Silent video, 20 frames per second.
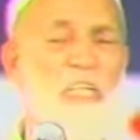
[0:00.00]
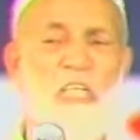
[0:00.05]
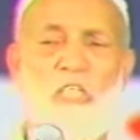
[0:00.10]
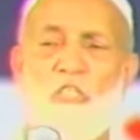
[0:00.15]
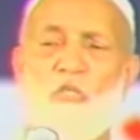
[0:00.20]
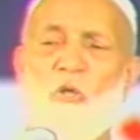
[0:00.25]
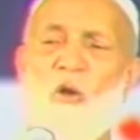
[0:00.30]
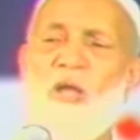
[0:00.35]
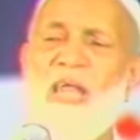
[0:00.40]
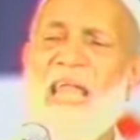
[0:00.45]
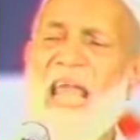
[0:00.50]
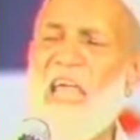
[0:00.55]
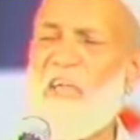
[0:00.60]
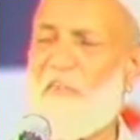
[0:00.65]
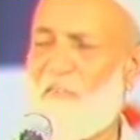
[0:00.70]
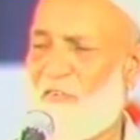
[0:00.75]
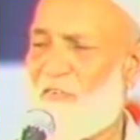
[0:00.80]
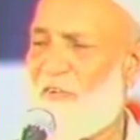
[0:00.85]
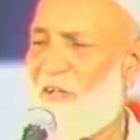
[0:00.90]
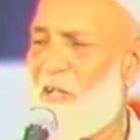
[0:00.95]
risk your
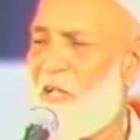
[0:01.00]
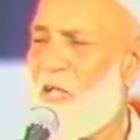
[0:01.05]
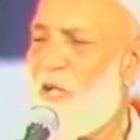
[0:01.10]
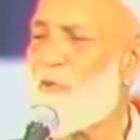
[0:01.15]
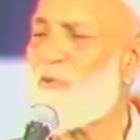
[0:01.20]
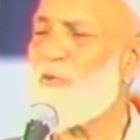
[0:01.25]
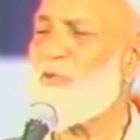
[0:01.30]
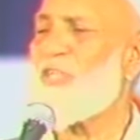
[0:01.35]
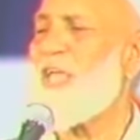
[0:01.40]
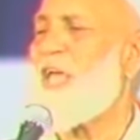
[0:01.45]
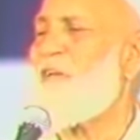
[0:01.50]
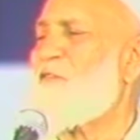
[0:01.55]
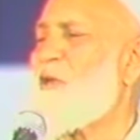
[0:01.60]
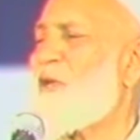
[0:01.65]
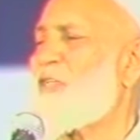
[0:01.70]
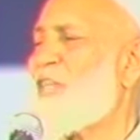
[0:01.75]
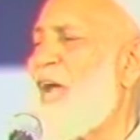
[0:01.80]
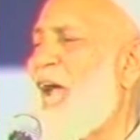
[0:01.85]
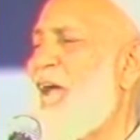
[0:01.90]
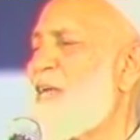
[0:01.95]
life to save
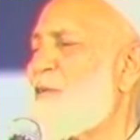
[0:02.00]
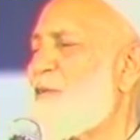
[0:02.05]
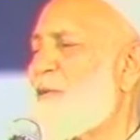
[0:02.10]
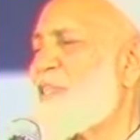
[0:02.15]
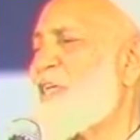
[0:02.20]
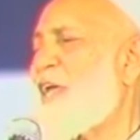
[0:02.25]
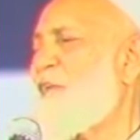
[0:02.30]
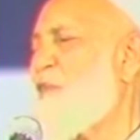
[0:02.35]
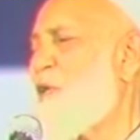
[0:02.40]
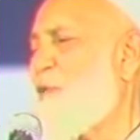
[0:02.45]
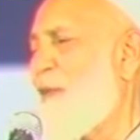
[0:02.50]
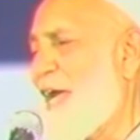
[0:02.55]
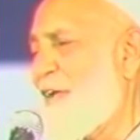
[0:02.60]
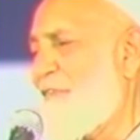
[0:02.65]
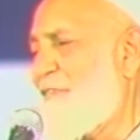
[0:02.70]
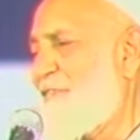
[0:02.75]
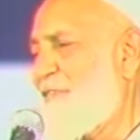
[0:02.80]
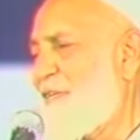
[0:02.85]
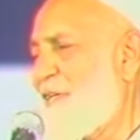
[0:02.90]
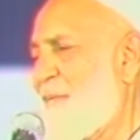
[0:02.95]
your child, to save your
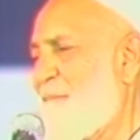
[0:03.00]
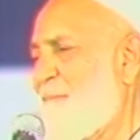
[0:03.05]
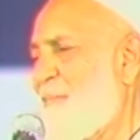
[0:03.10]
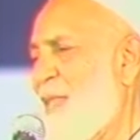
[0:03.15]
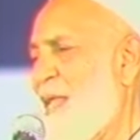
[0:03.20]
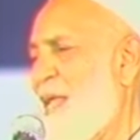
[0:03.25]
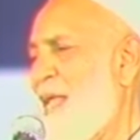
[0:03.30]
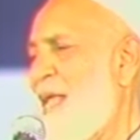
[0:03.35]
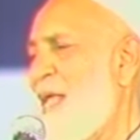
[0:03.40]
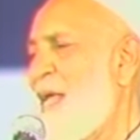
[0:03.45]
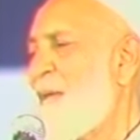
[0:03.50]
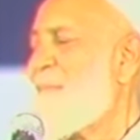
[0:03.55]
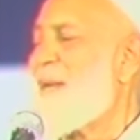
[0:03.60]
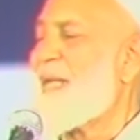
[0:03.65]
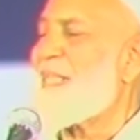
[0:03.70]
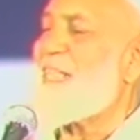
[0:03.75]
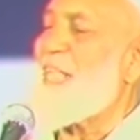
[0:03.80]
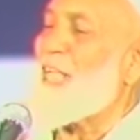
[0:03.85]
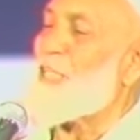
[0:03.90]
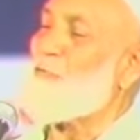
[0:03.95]
wife.
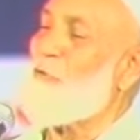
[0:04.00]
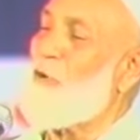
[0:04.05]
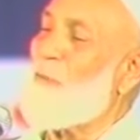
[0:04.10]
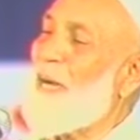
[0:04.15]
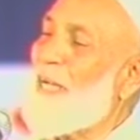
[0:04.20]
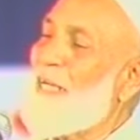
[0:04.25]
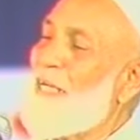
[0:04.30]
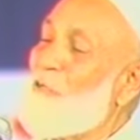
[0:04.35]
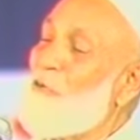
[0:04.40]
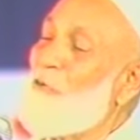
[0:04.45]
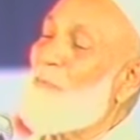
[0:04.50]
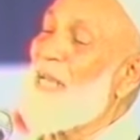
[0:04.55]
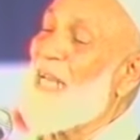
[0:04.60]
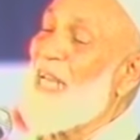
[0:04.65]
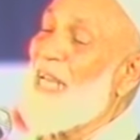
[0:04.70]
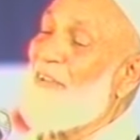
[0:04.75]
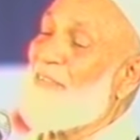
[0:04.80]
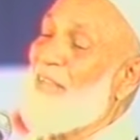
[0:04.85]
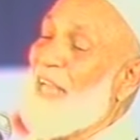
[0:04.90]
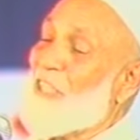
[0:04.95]
But this woman, you
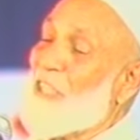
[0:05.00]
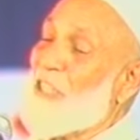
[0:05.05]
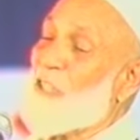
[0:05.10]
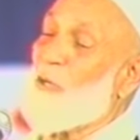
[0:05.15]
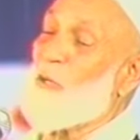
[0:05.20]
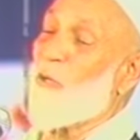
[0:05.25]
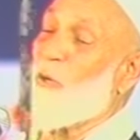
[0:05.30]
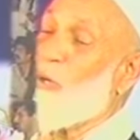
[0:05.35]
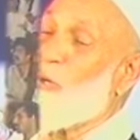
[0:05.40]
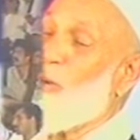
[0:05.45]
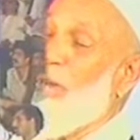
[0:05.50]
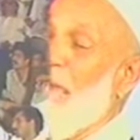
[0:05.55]
believe that she's going to go